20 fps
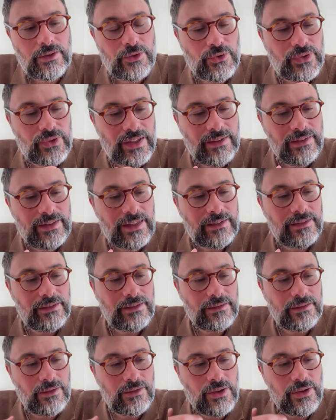understand that
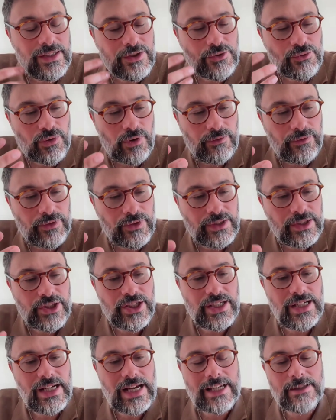the history of
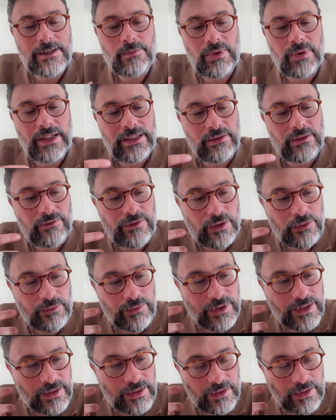energy has played a
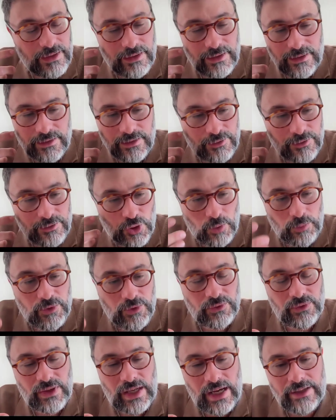very
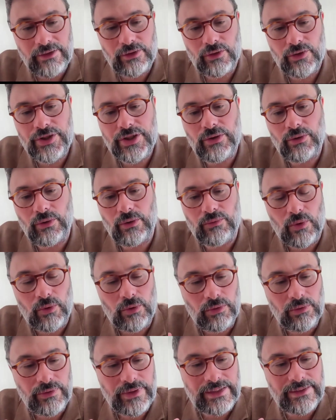dubious ideological
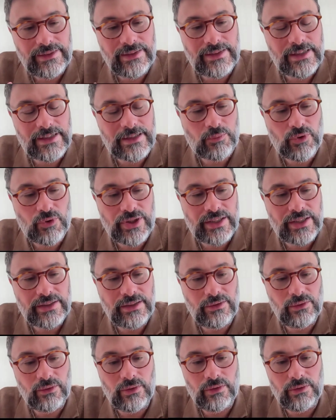role, that it has
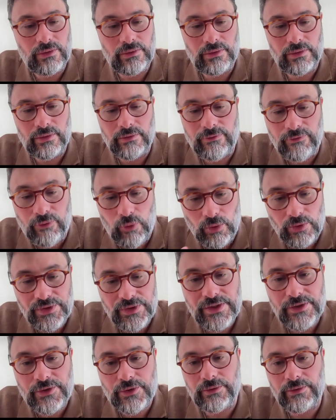projected a
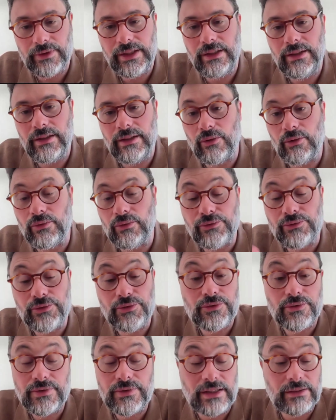false history on a
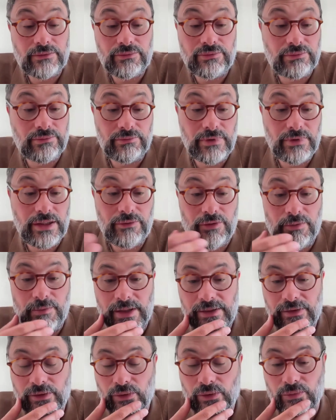future that really
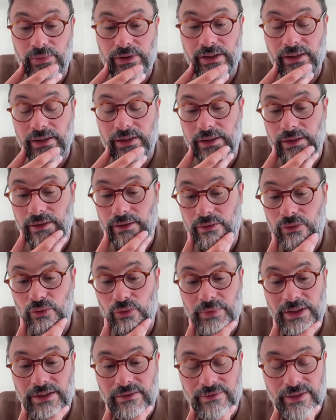remains to be
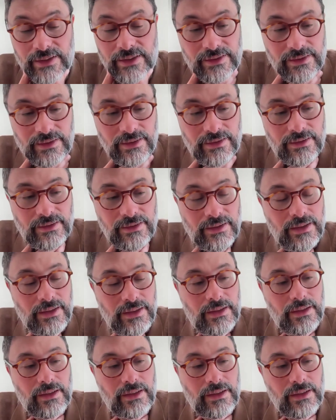invented,